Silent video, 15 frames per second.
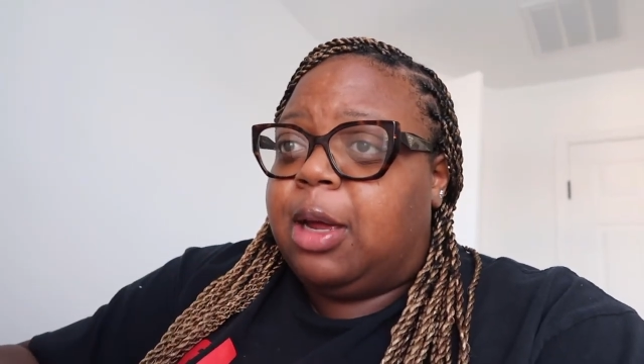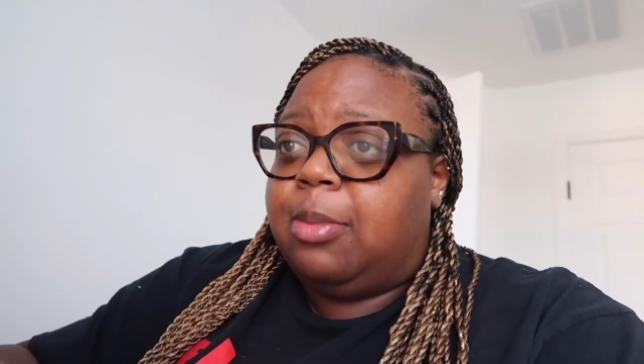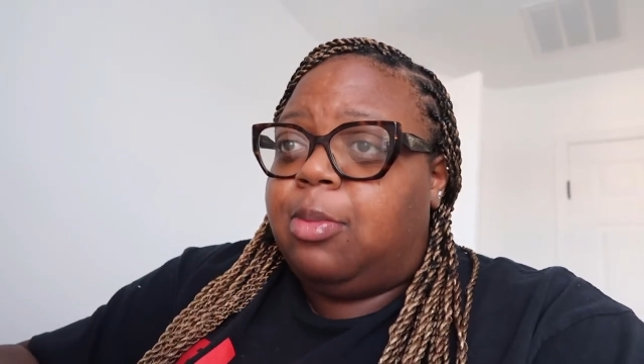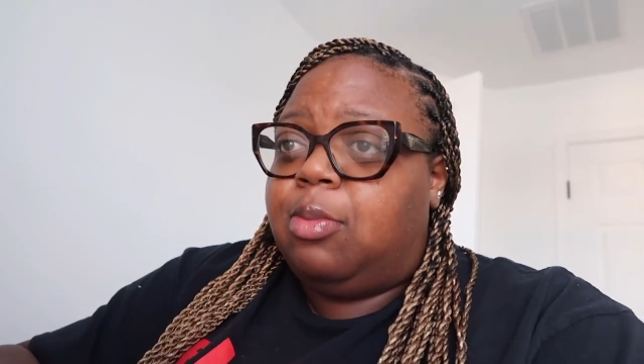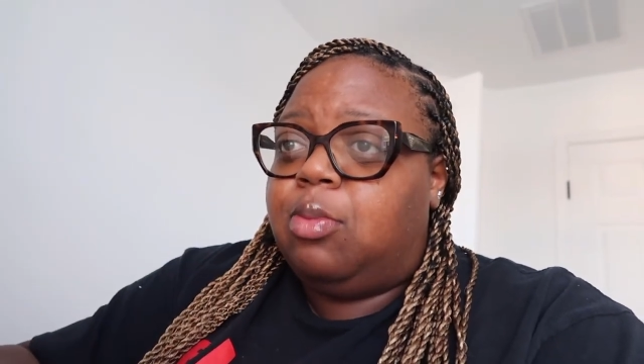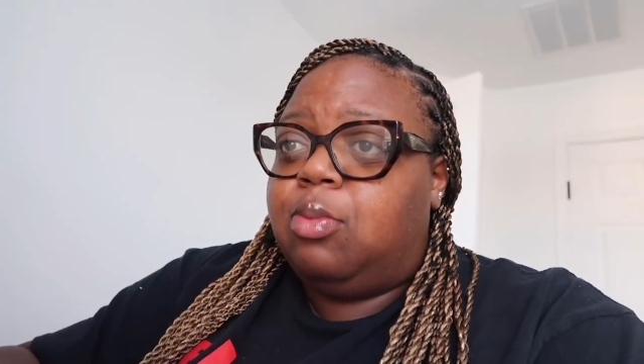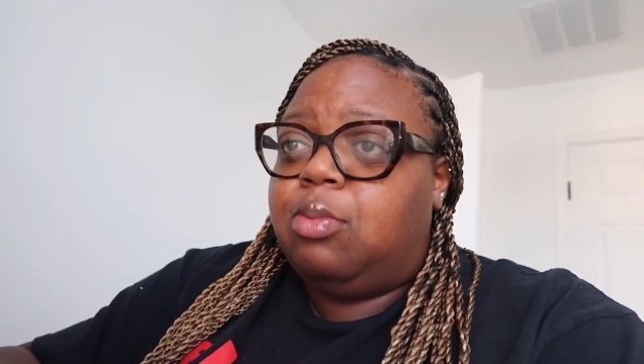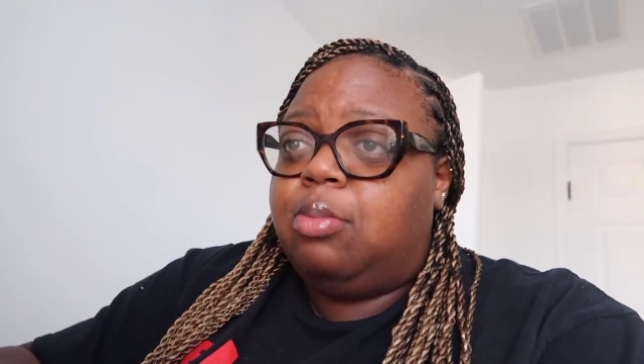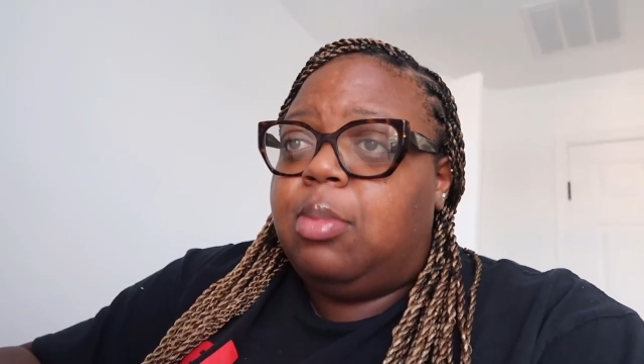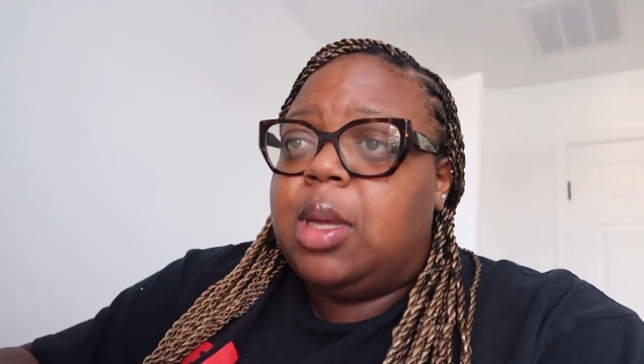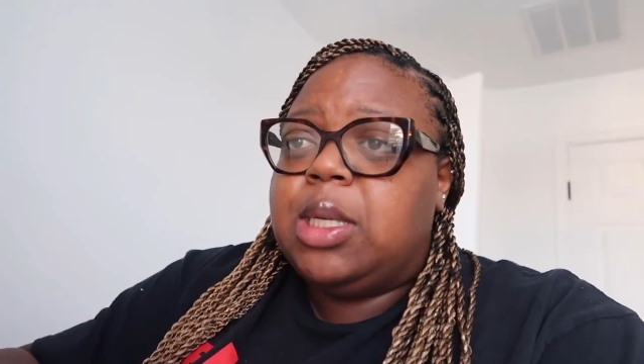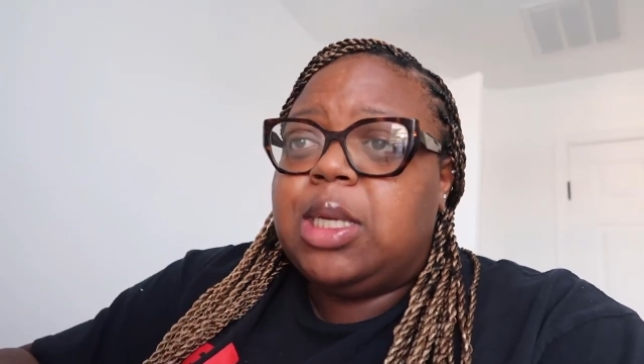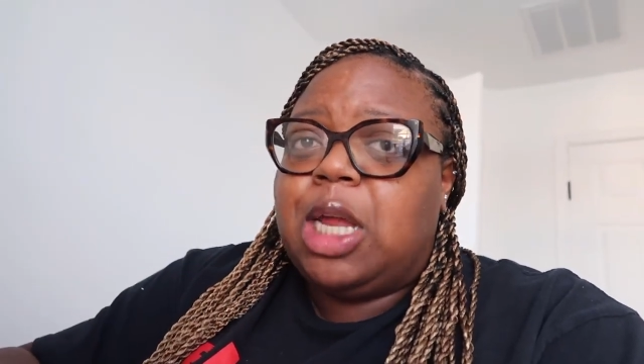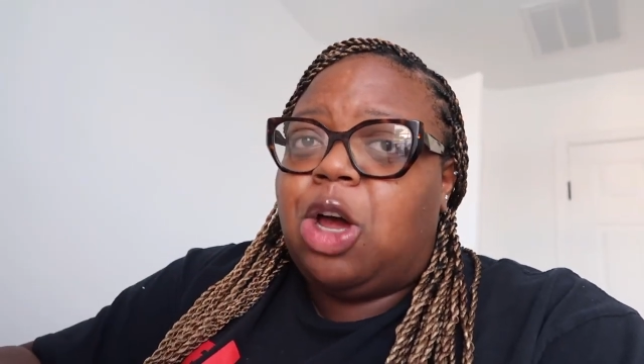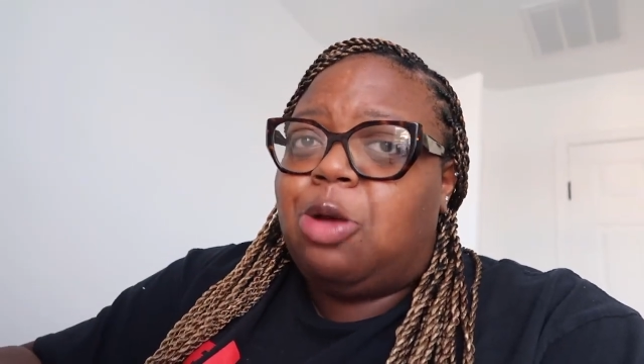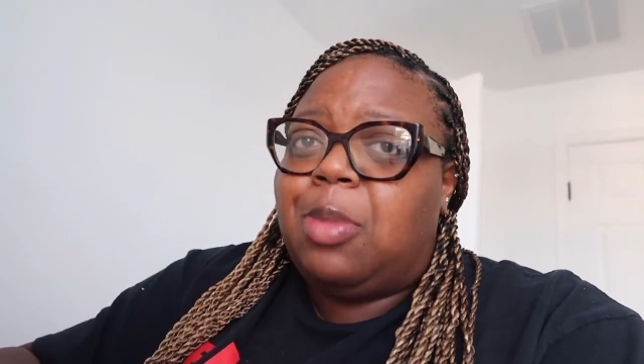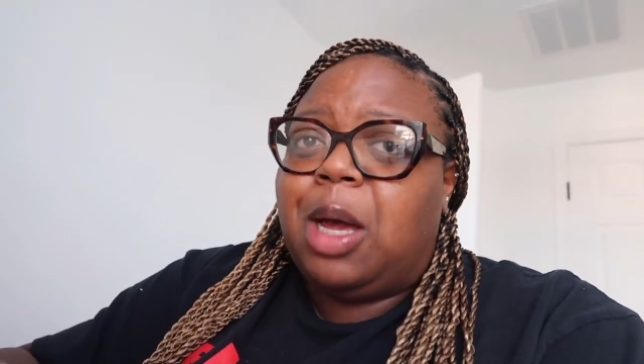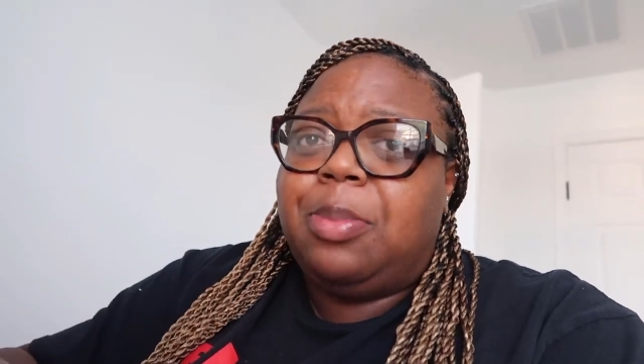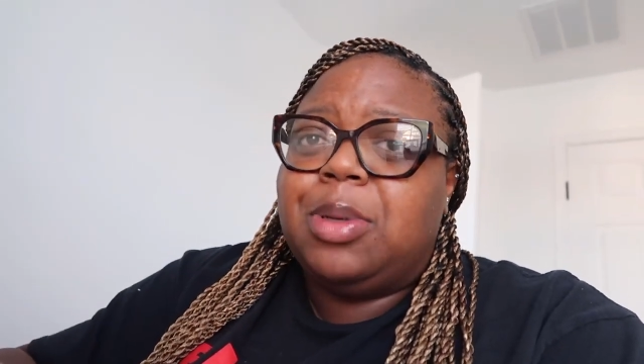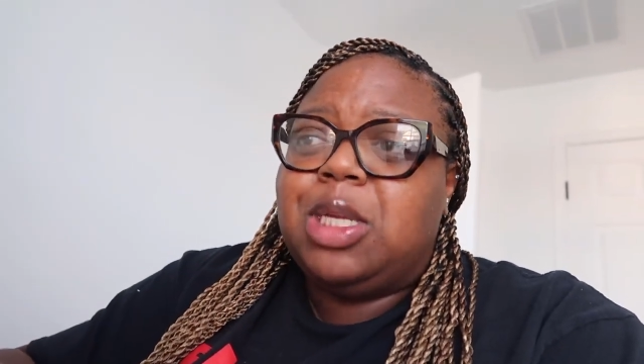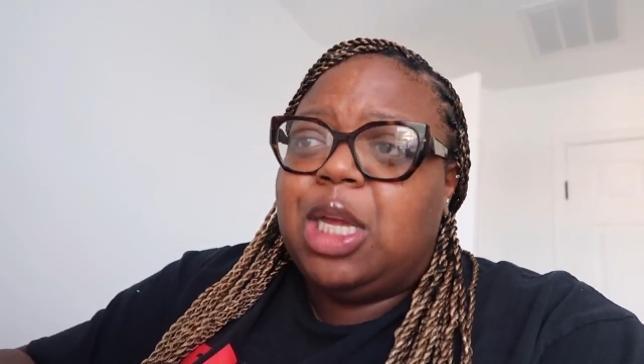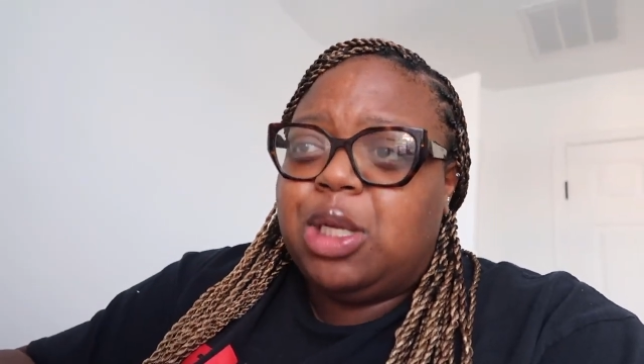I'm missing out on
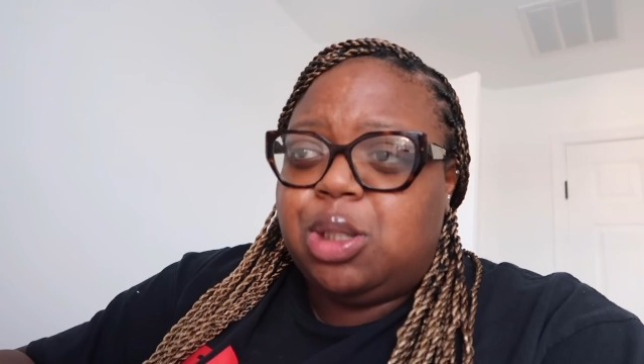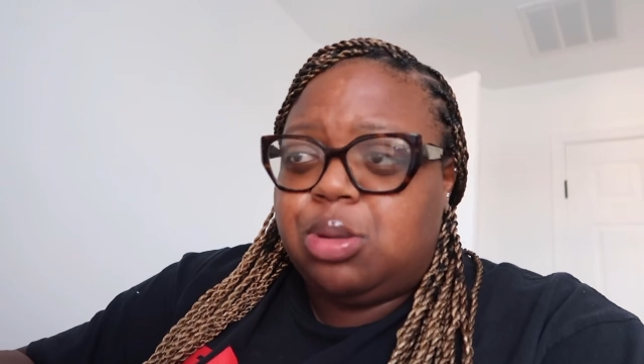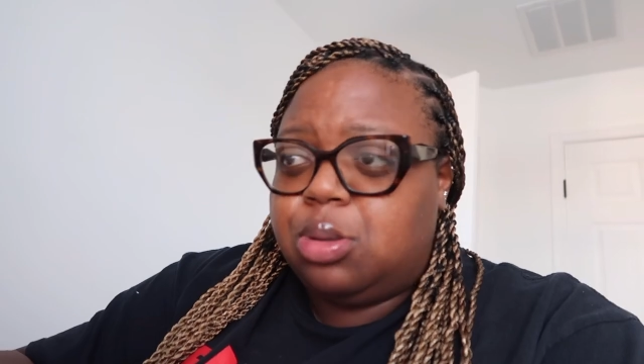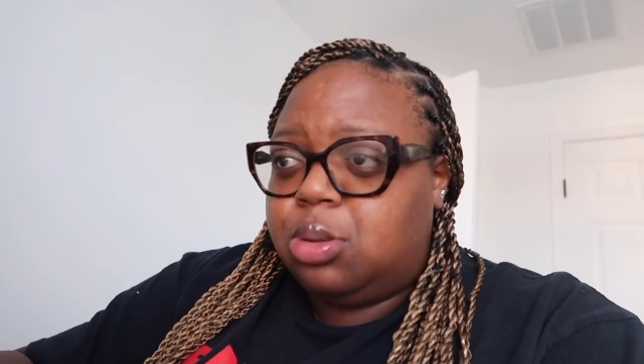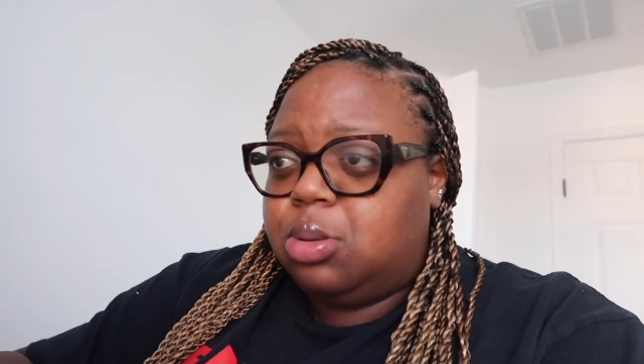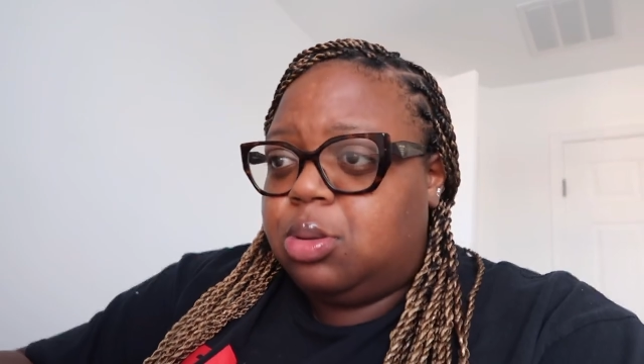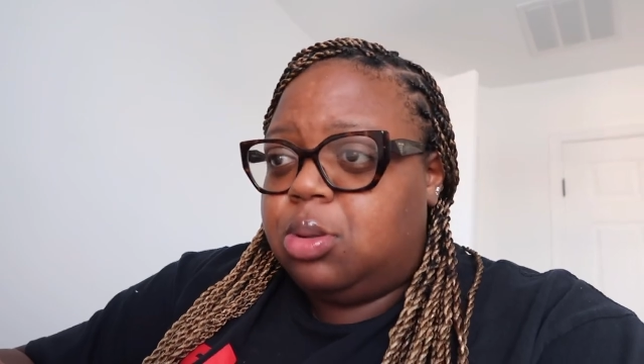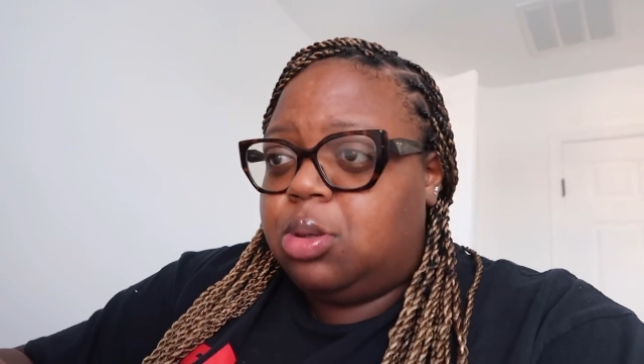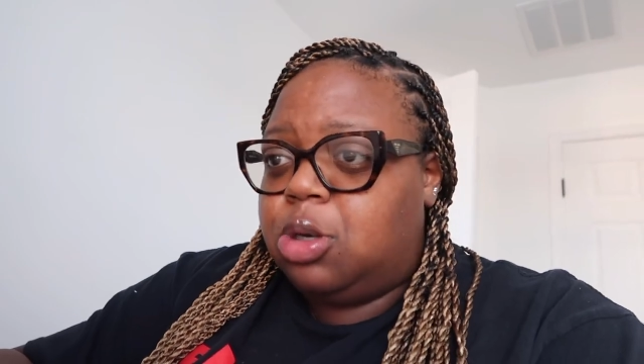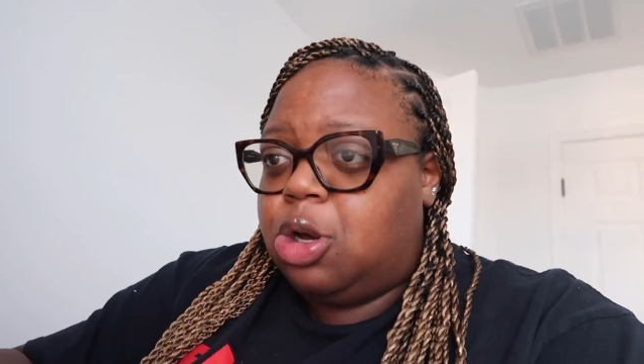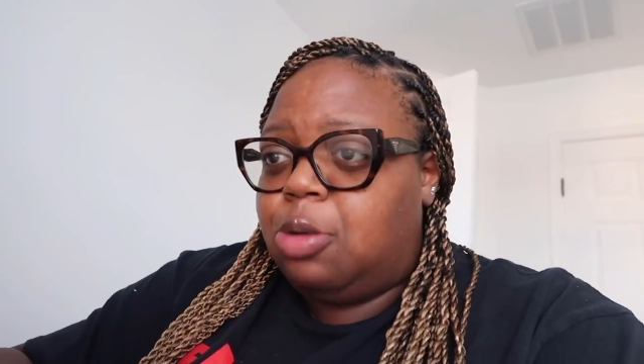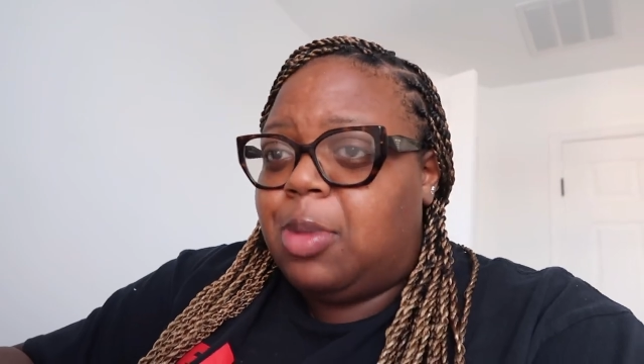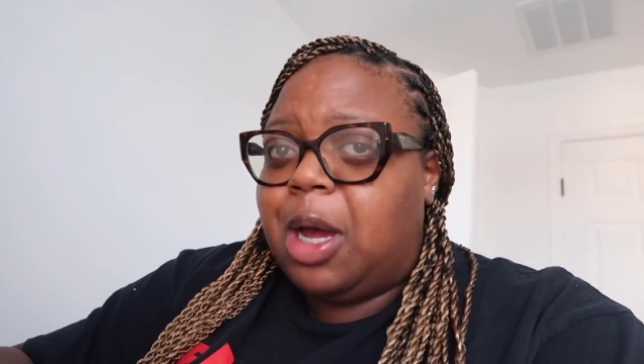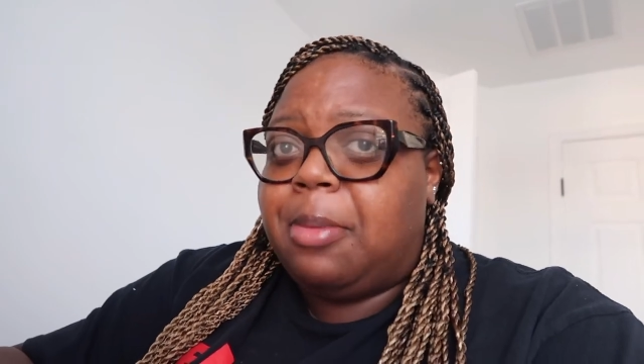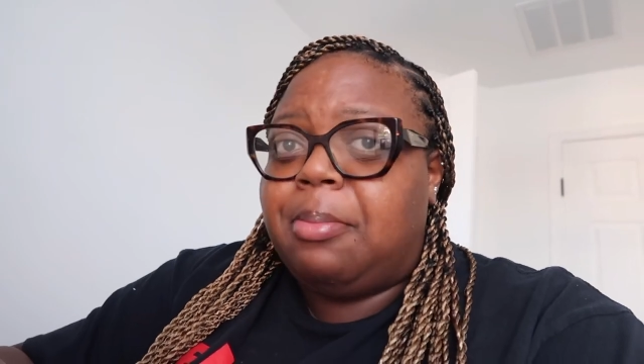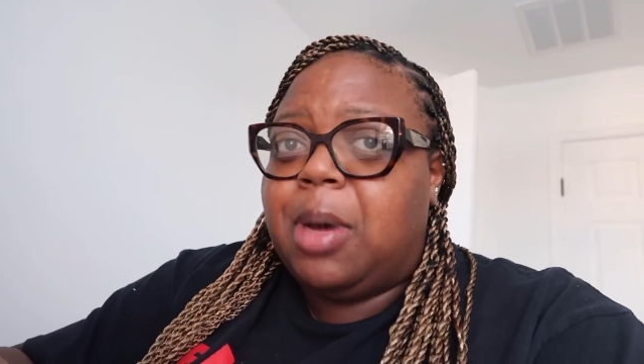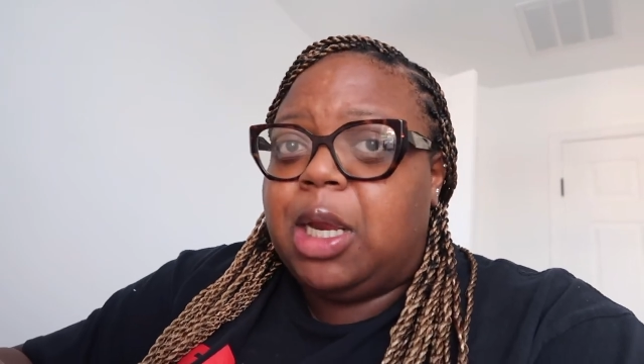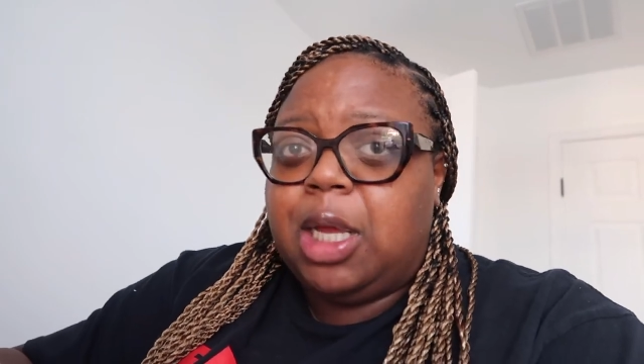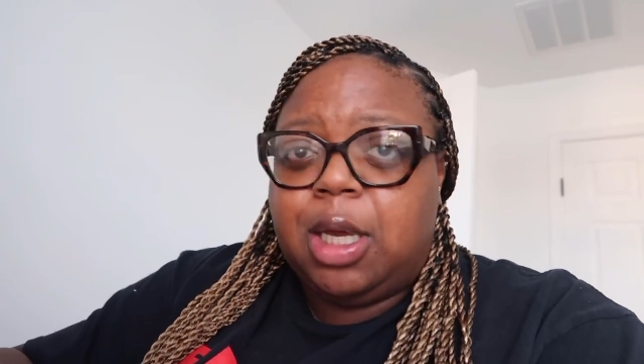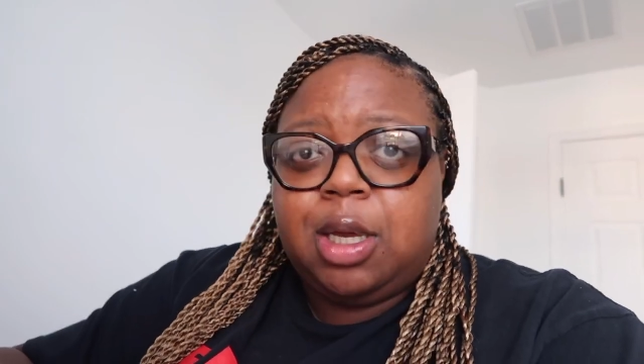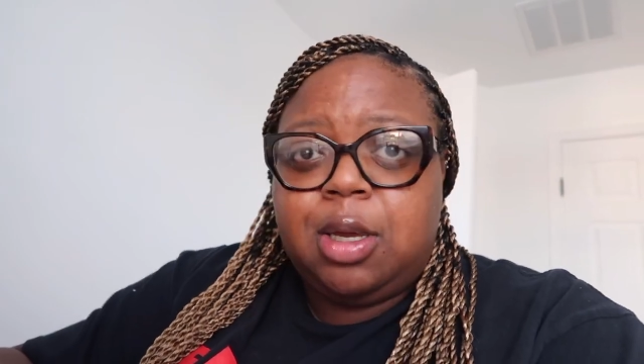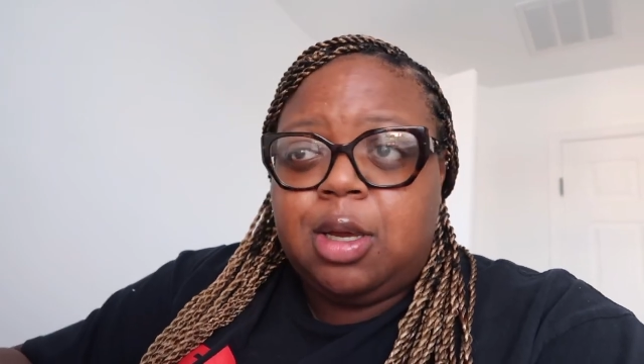my potential, on my
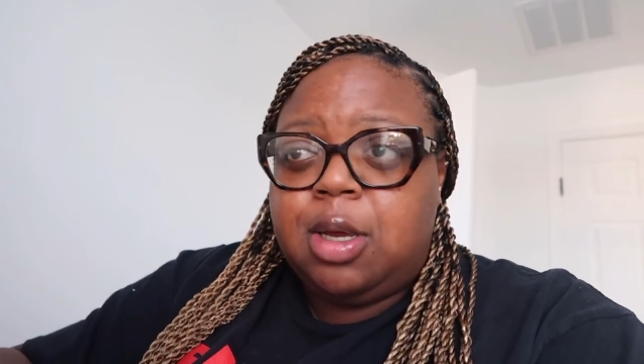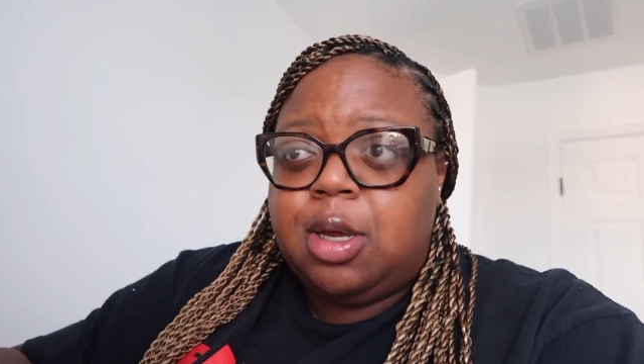money.